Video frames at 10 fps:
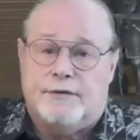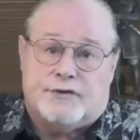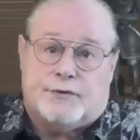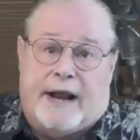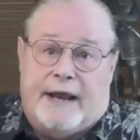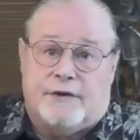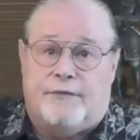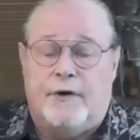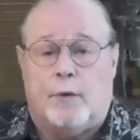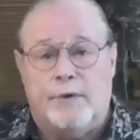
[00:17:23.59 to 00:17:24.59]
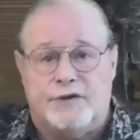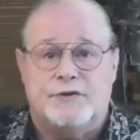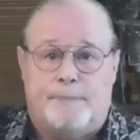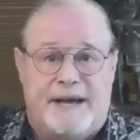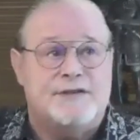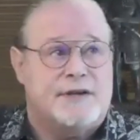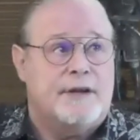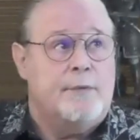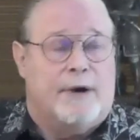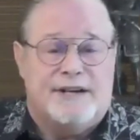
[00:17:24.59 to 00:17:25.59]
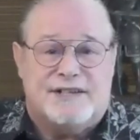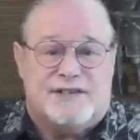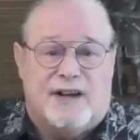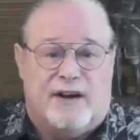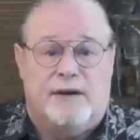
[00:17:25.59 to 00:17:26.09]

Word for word: the stratosphere, which is basically what it's done.